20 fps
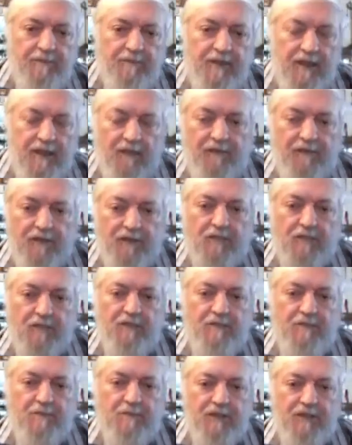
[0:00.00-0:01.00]
if the ship
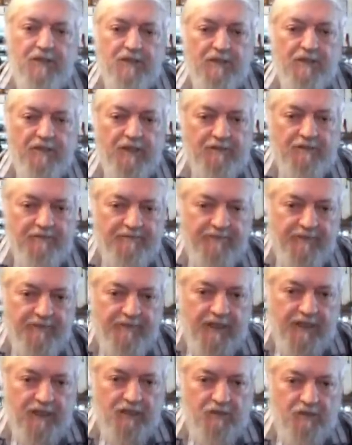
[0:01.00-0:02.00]
is being driven
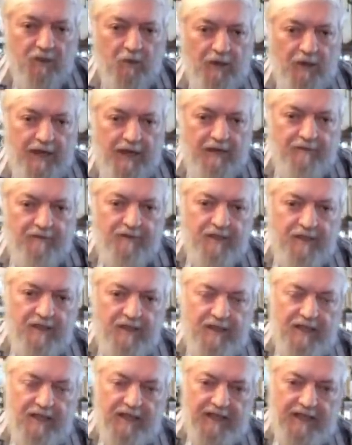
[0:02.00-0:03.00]
into a wave,
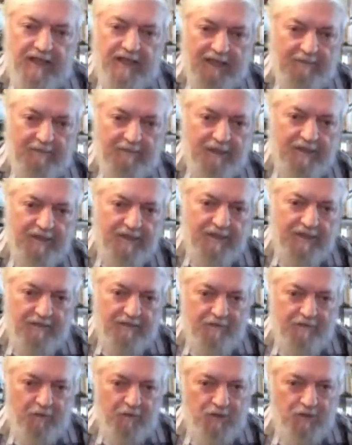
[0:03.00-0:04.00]
it meets a
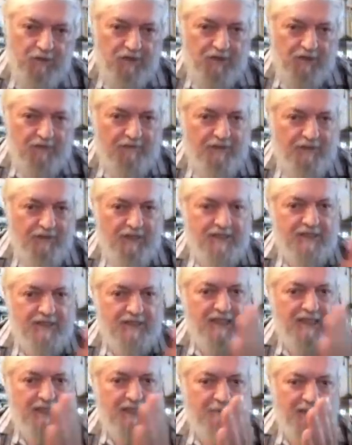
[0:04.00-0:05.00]
force of the
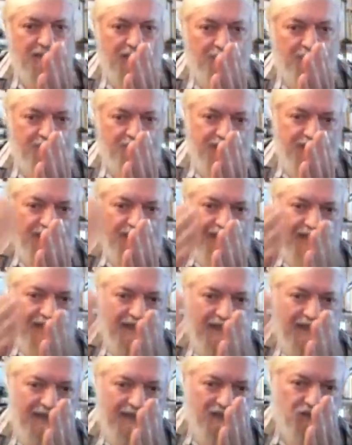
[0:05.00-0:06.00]
sea coming up,
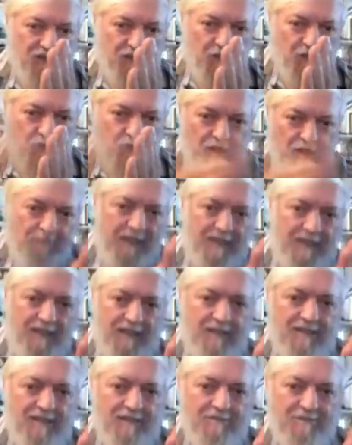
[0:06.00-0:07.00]
and it's an automatic,
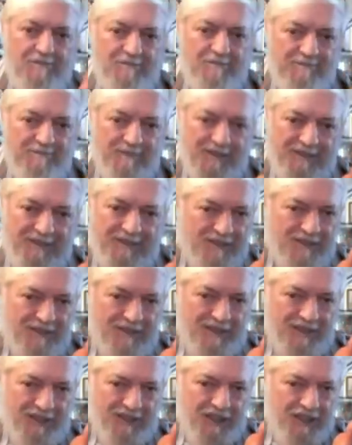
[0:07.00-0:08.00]
she